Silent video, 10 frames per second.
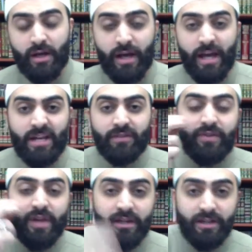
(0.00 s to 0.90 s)
And if
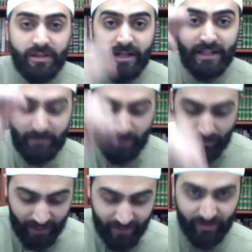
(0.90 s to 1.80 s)
they can kill Imam
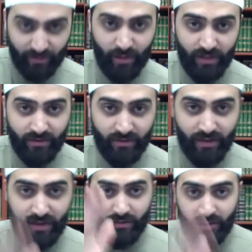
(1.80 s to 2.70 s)
al-Hasan right then
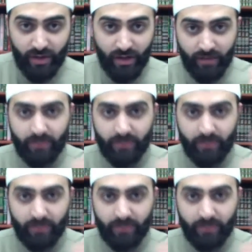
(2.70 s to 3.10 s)
and there,